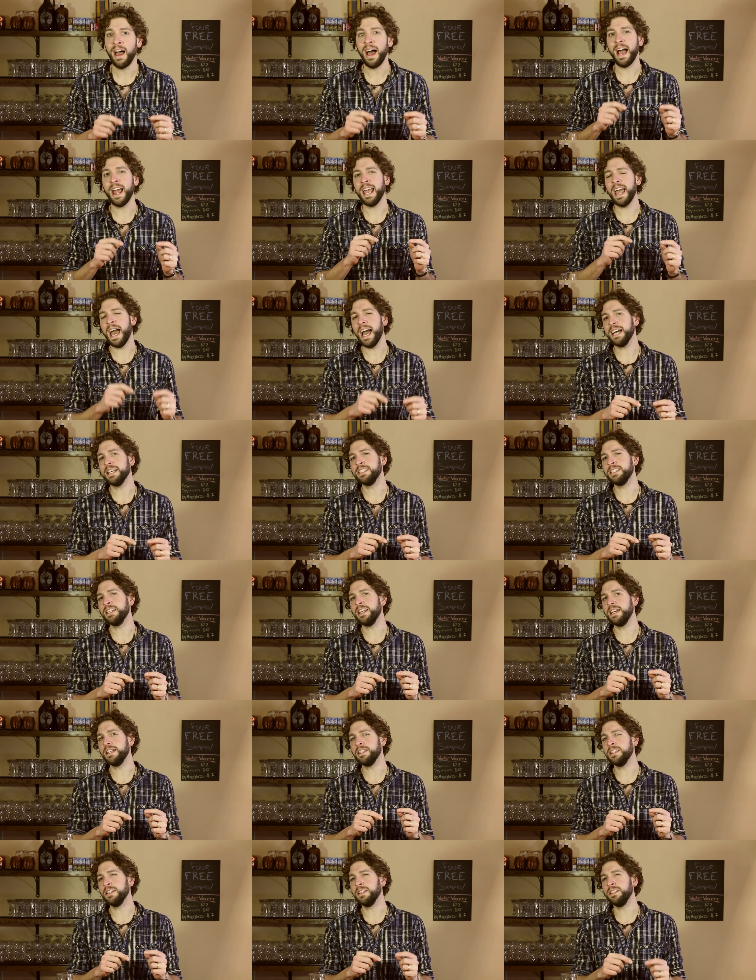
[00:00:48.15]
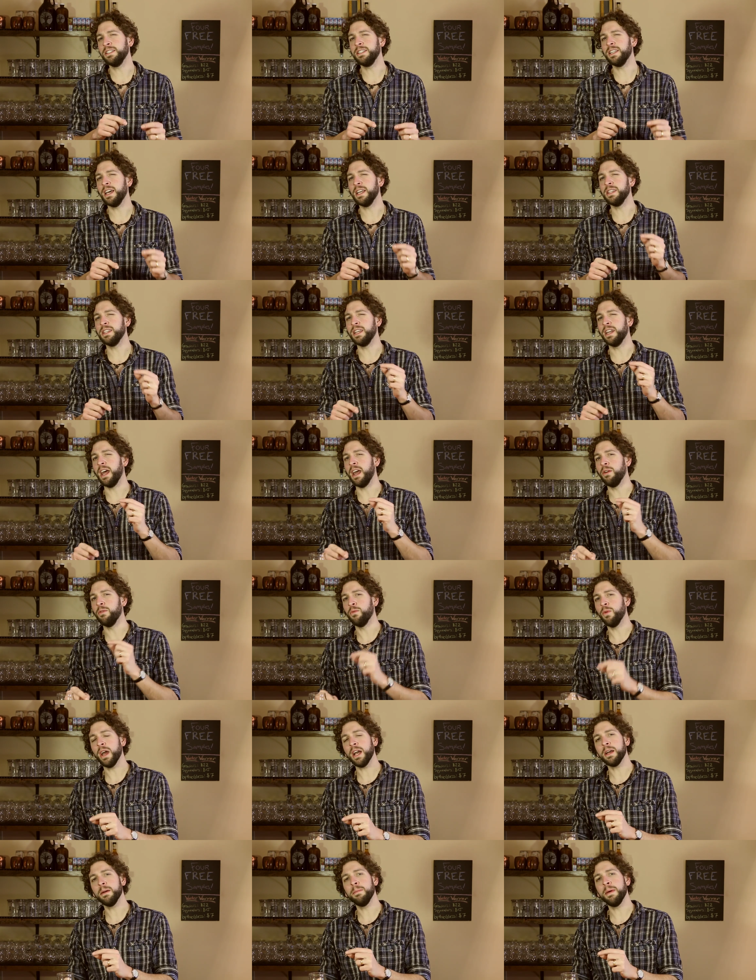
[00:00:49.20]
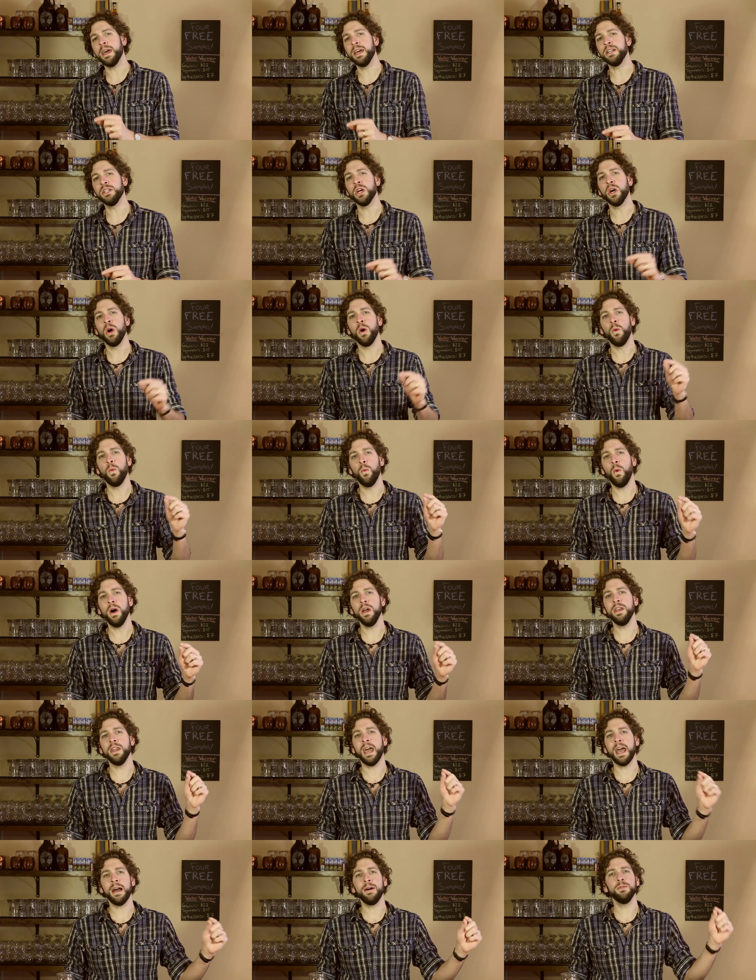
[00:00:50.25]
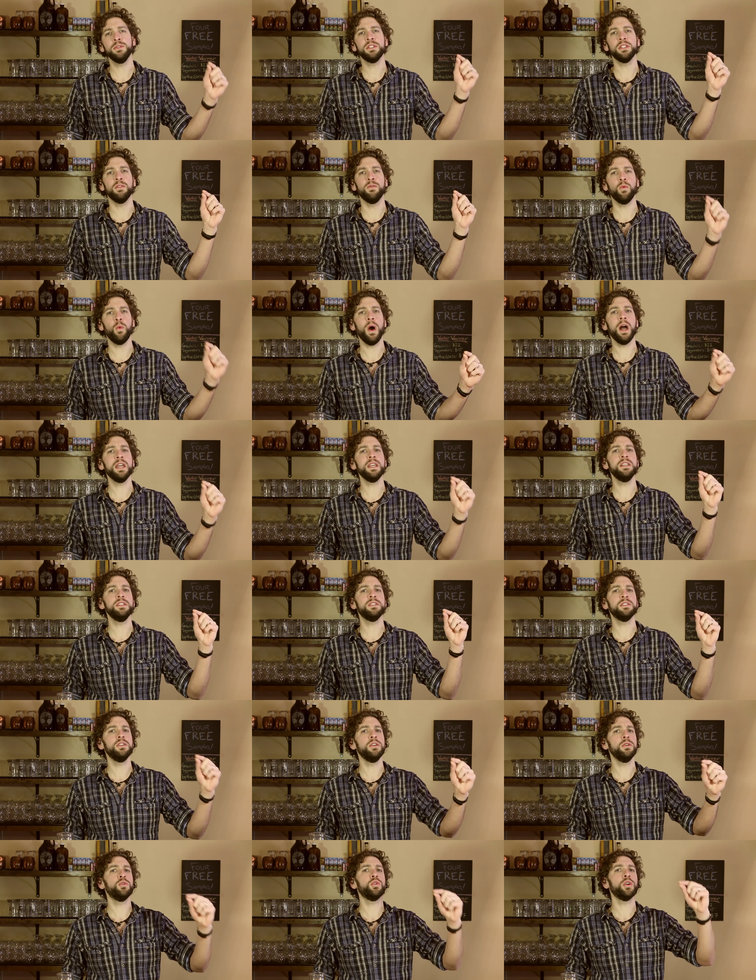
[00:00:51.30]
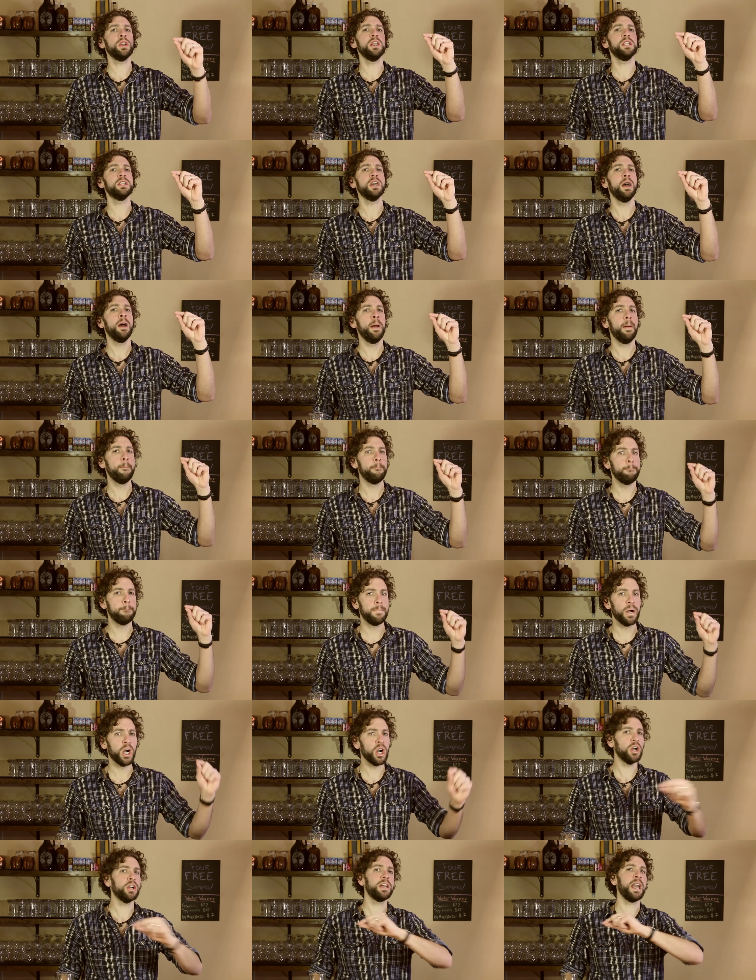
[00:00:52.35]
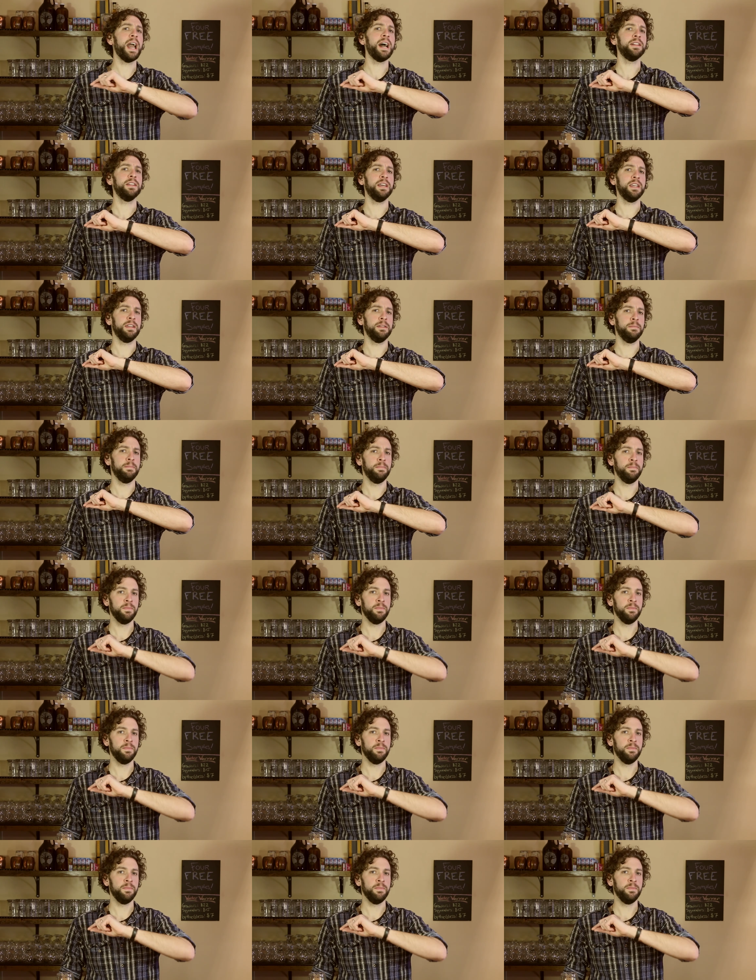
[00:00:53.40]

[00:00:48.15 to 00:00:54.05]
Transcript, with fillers: I accidentally said that I recommend one ounce of Wyeast nutrient per gallon.